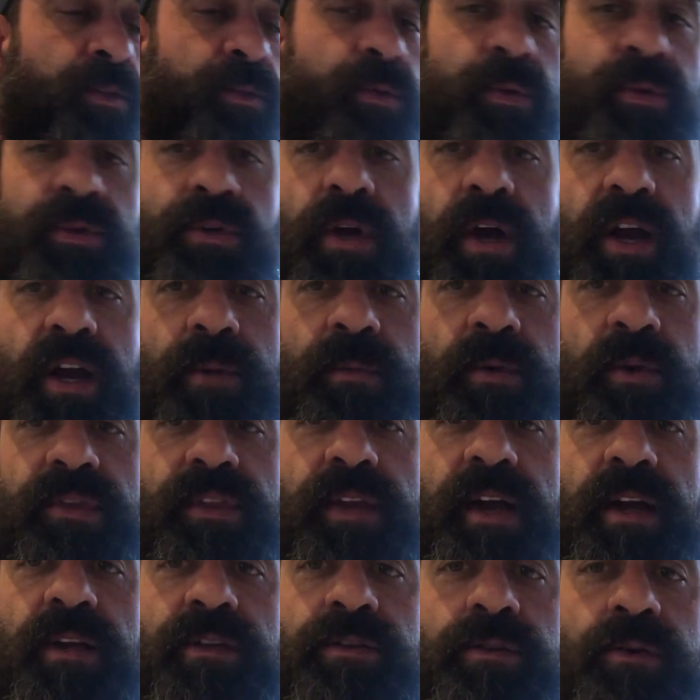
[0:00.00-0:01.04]
So we talk about
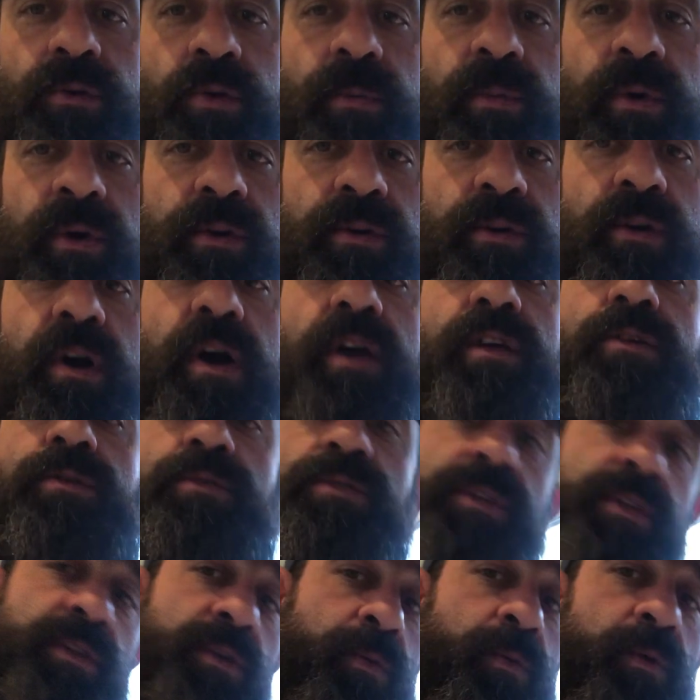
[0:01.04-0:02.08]
that too, about not
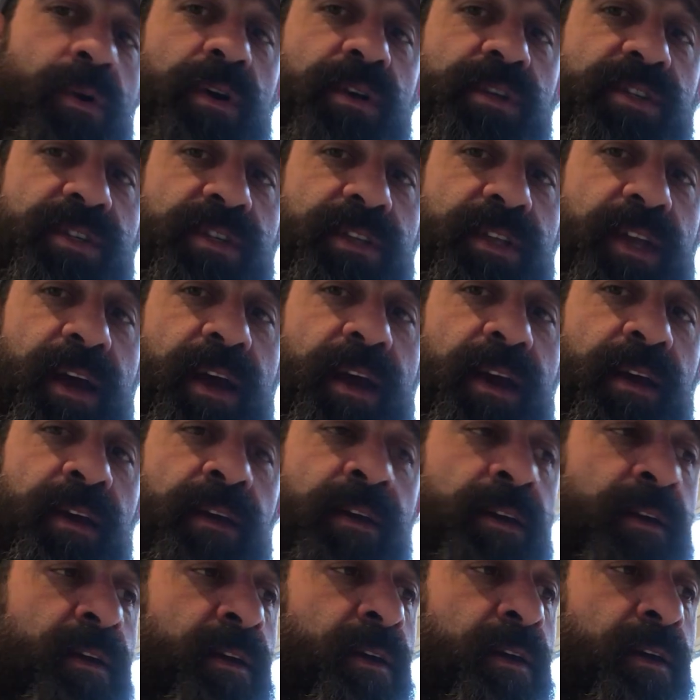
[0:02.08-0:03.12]
using the word stay.